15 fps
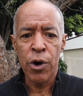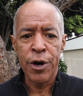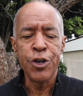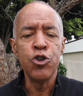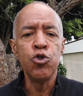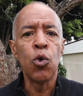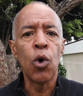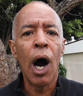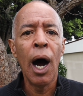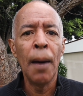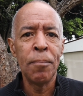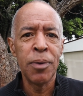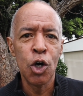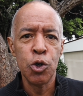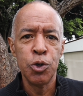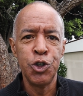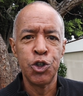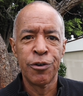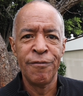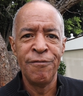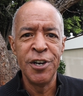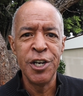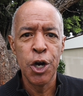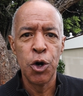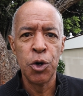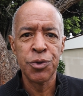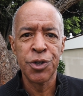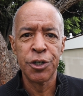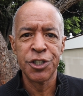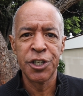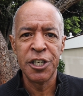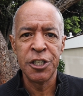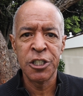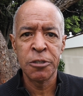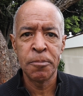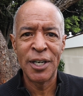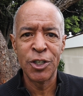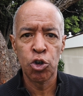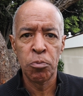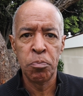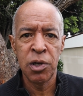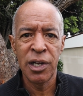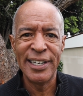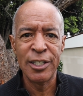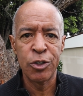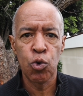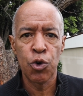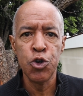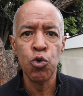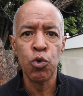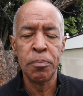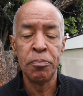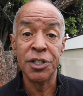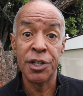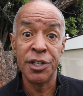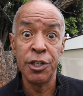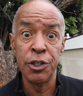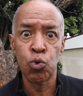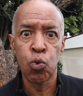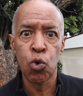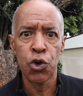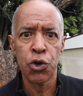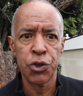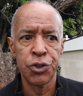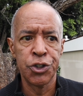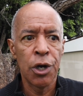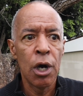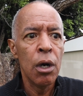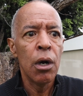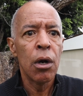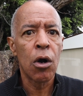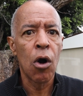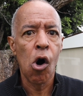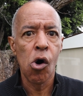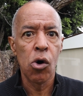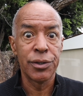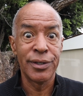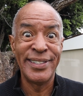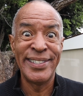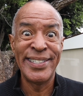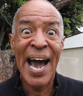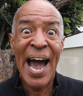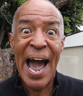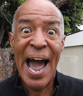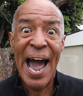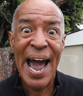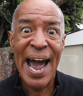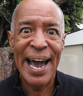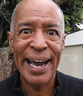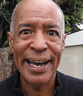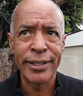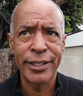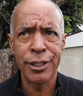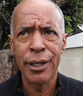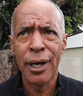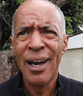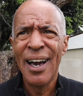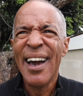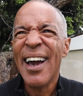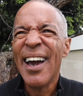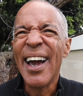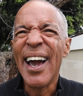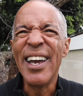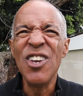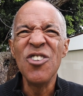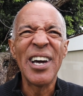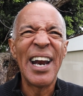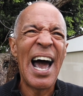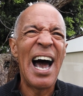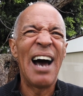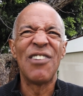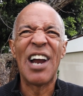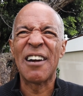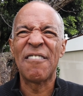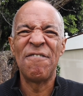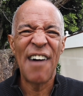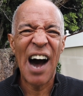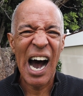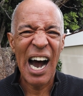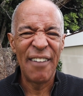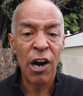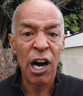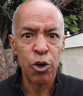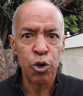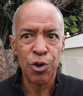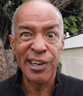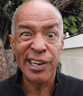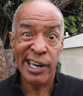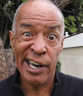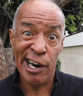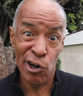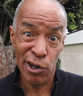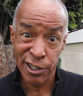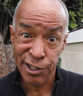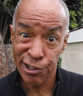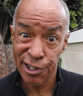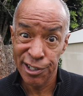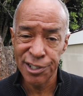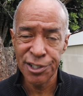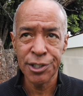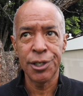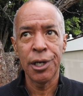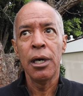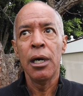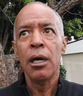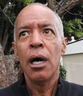you upload your video. There's a special place where you would put these words called tags. And you could have like 500 characters